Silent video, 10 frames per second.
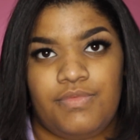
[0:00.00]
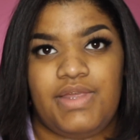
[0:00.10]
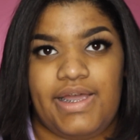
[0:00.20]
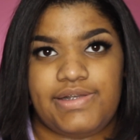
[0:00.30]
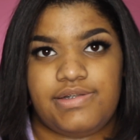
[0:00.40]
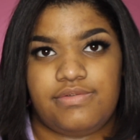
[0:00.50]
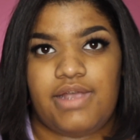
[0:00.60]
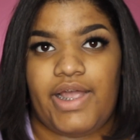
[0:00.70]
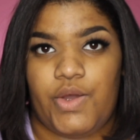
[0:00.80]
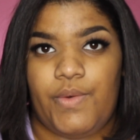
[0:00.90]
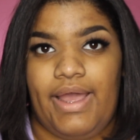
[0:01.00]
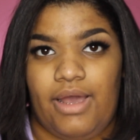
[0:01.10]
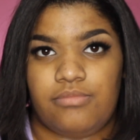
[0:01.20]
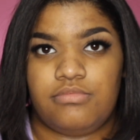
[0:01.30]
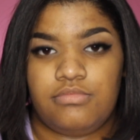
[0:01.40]
Yes, I go
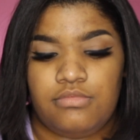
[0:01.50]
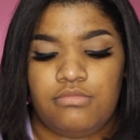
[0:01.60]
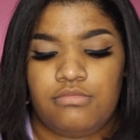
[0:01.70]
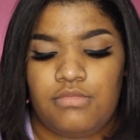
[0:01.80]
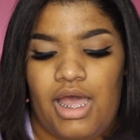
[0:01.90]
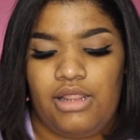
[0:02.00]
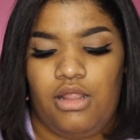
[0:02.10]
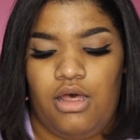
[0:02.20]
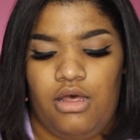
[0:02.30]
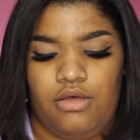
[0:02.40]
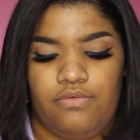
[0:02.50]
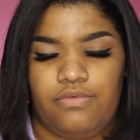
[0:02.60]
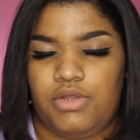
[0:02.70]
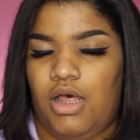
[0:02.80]
ham. I love,